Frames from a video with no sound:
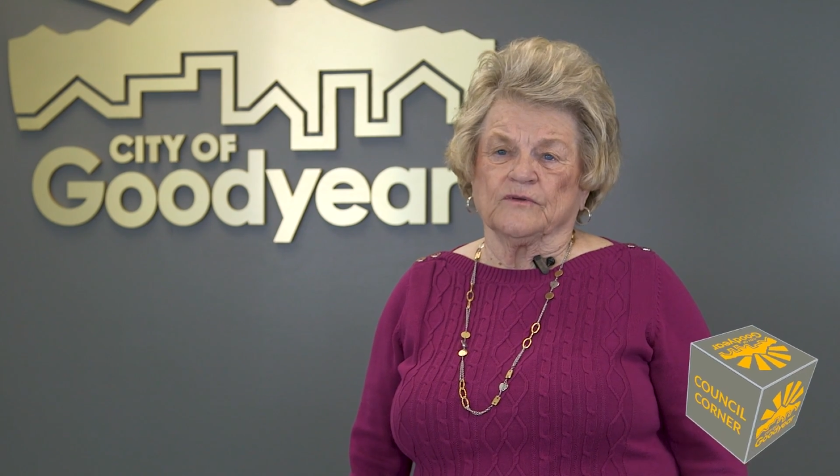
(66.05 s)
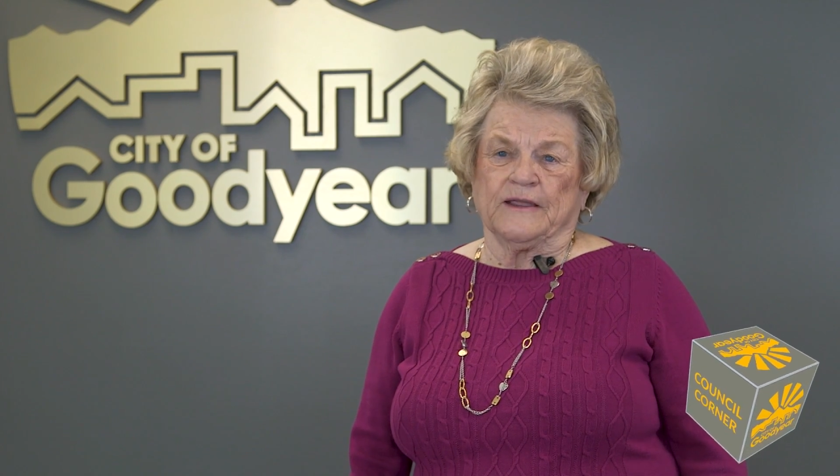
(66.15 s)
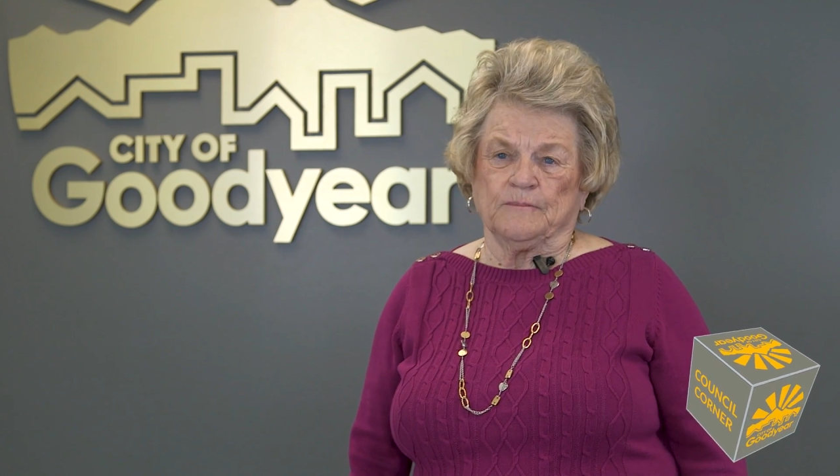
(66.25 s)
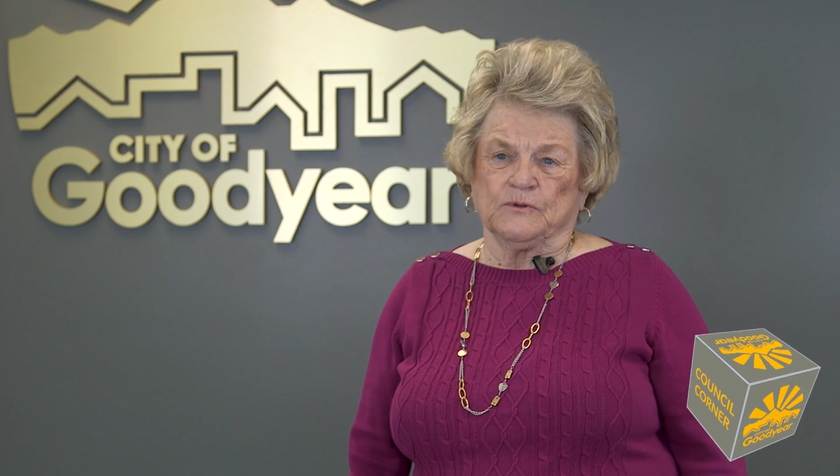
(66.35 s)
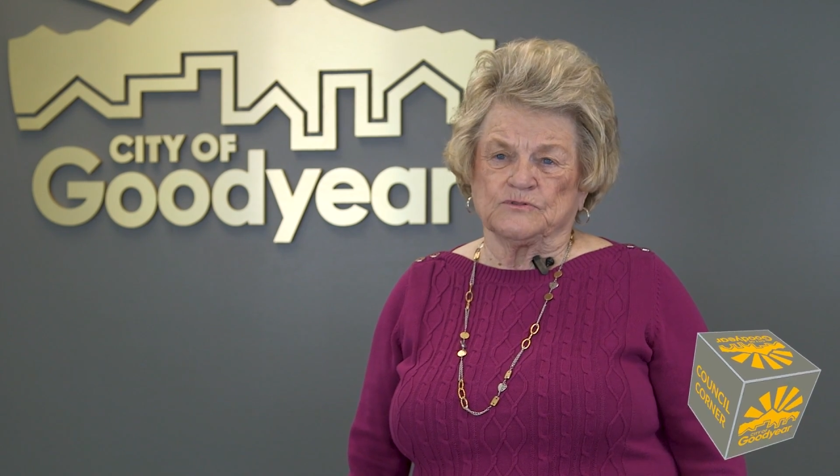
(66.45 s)

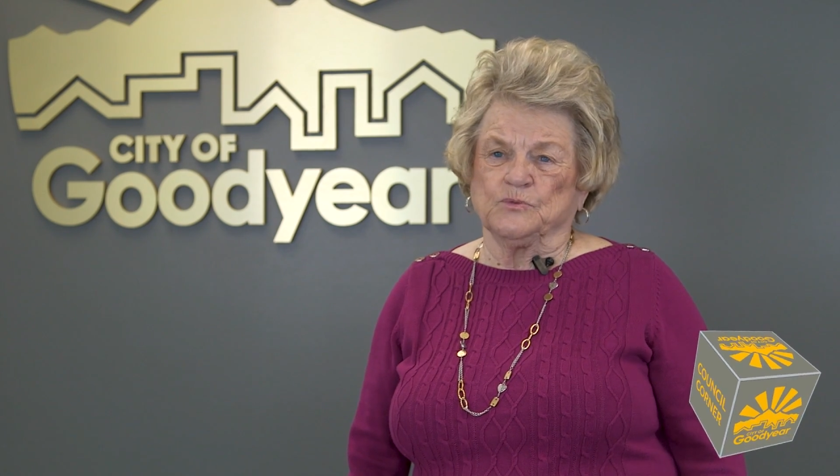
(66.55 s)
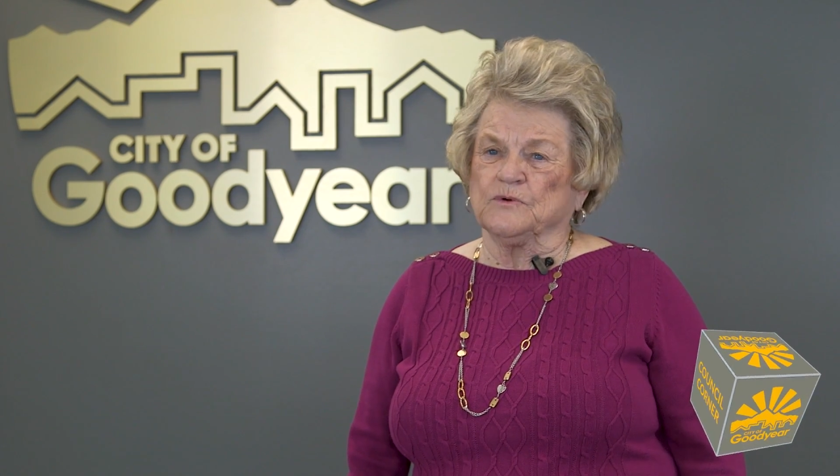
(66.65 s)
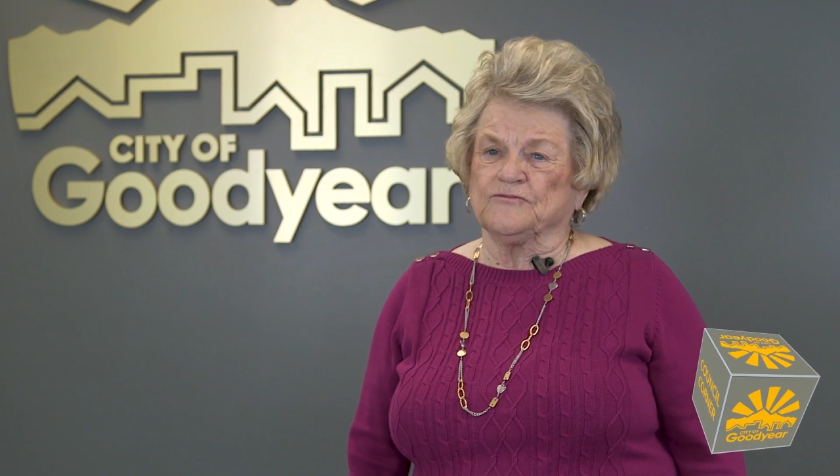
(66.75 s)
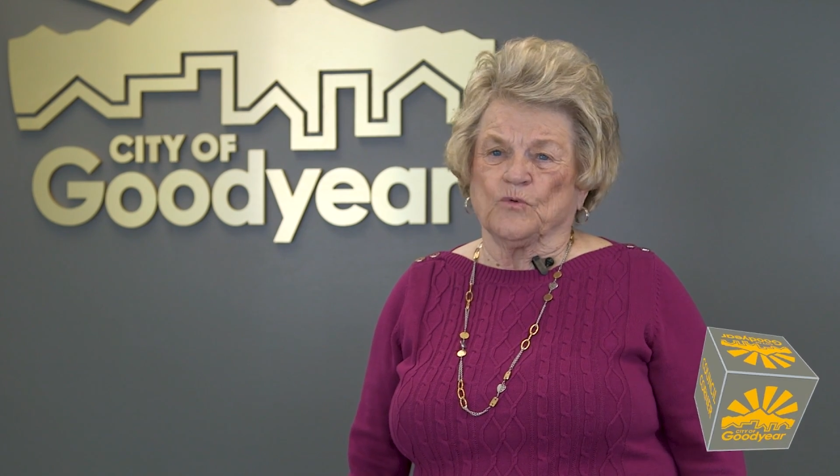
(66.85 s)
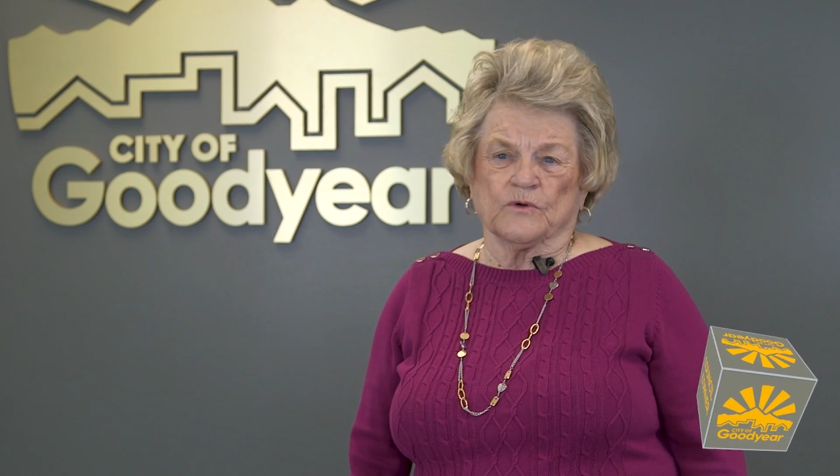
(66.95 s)
able to
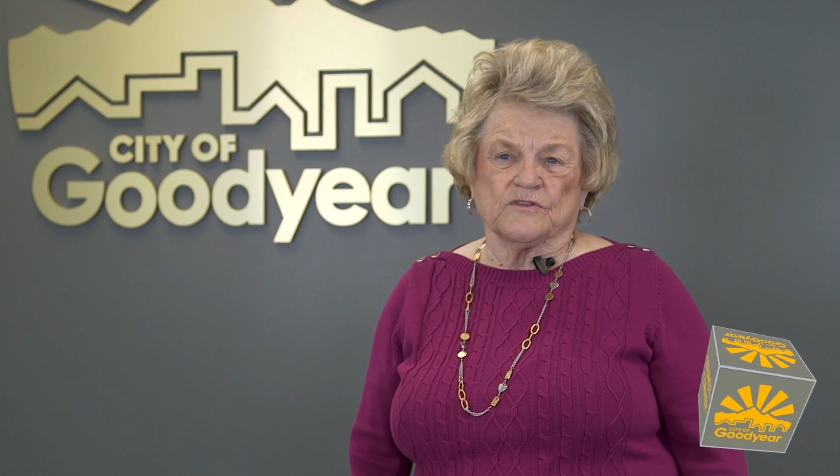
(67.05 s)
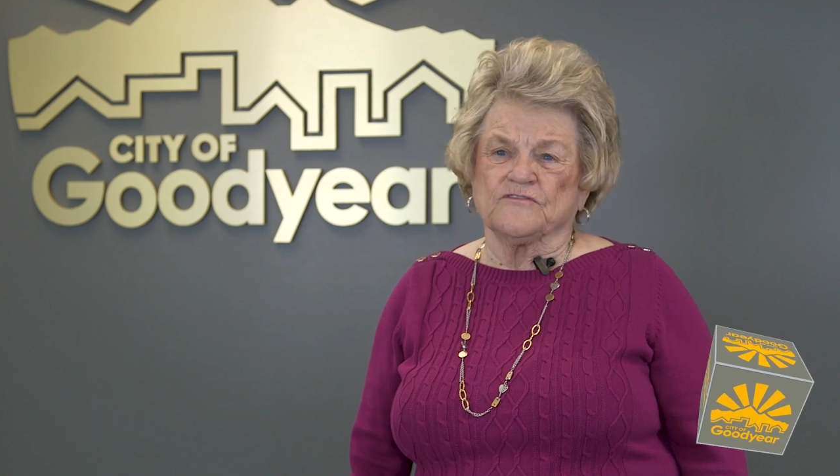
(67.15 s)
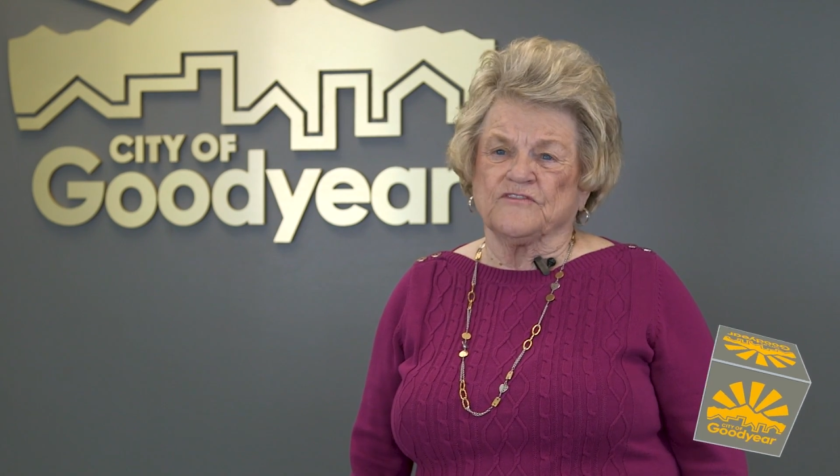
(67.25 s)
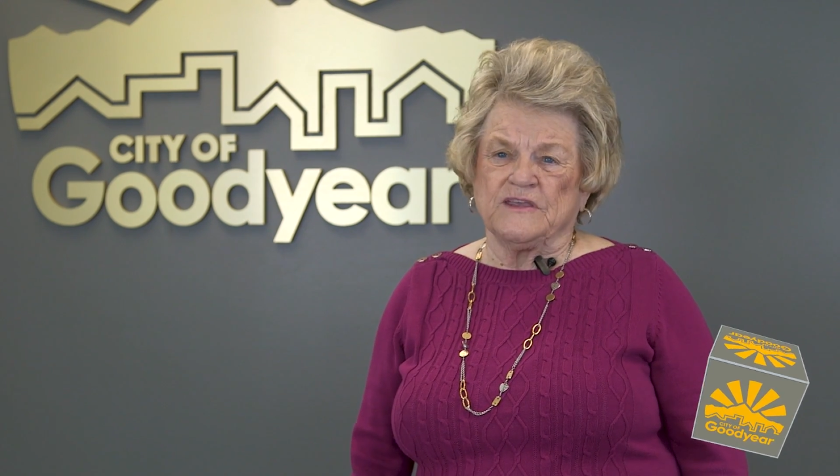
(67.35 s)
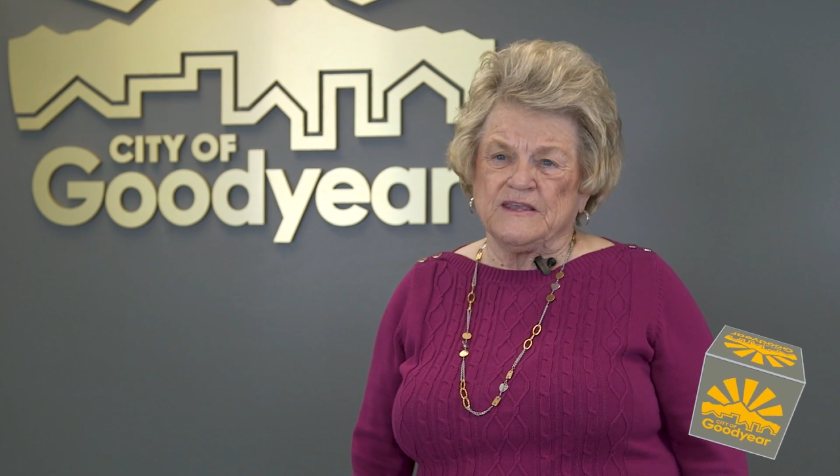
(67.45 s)
afford the
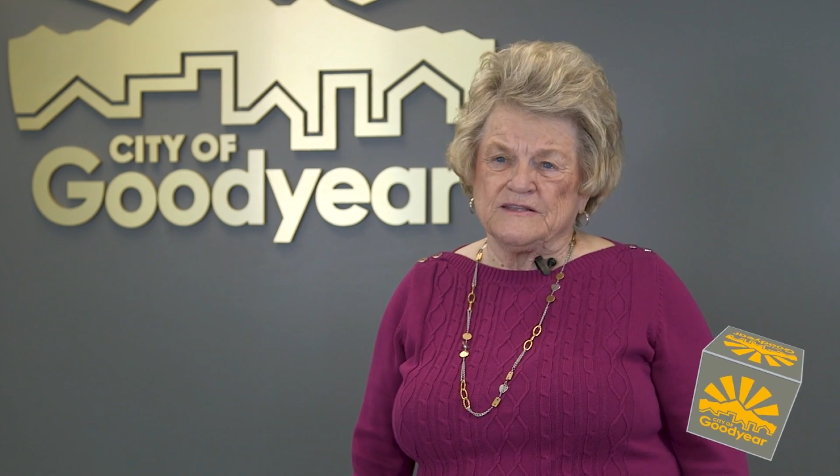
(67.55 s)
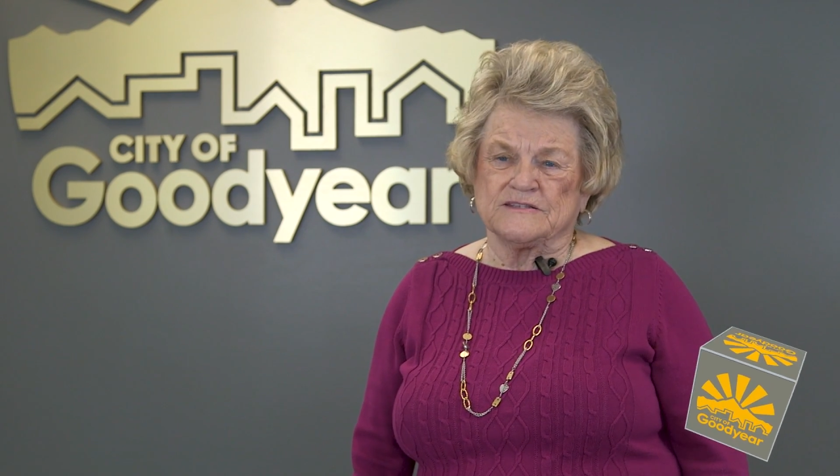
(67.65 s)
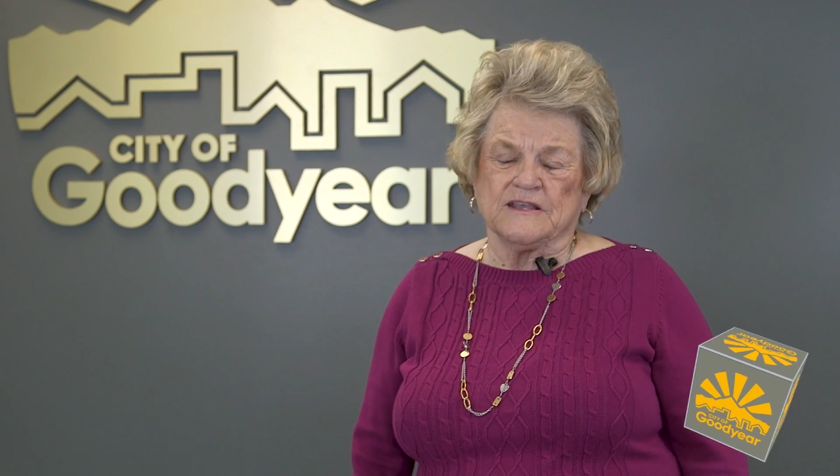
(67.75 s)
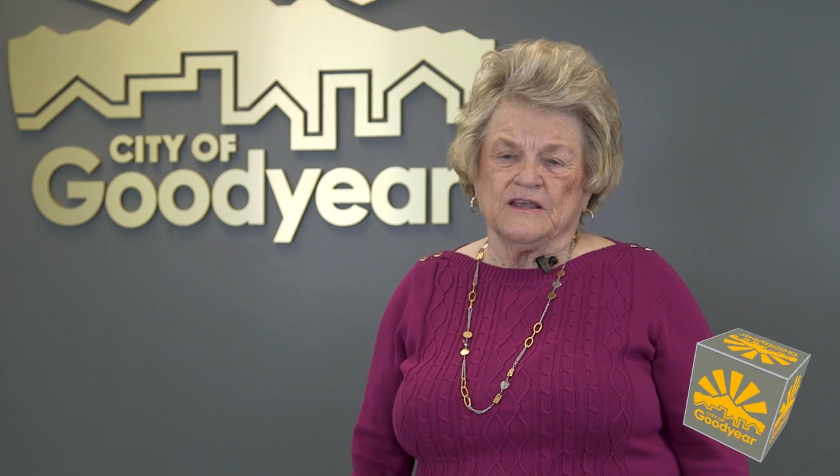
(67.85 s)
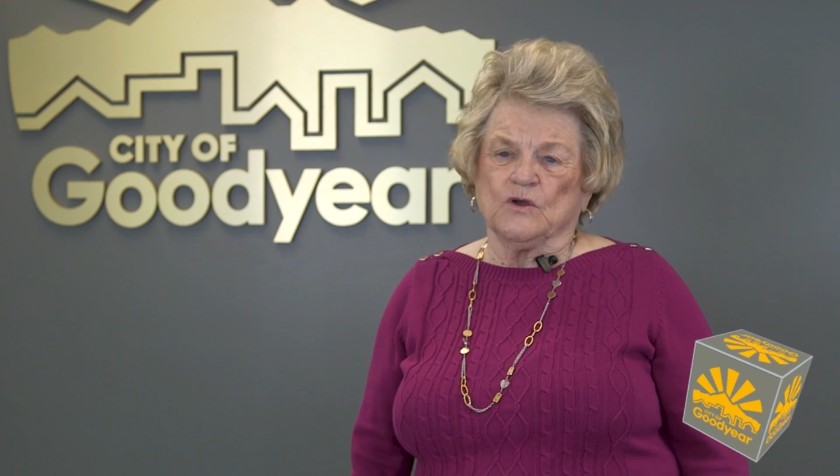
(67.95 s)
fees.